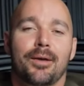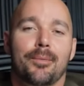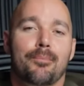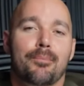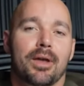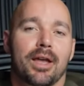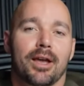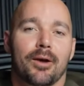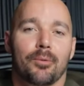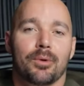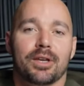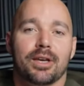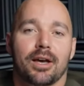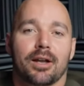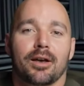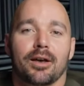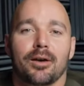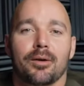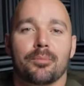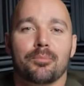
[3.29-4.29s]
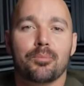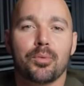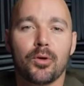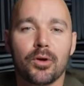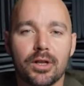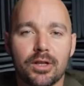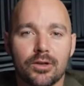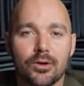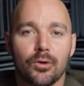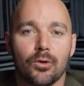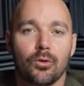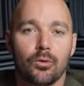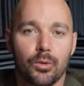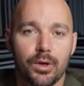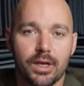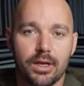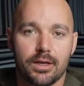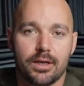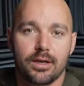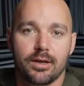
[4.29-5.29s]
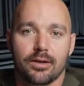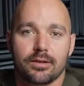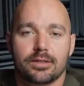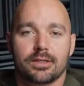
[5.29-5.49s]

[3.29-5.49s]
Man, we got a pretty cool week here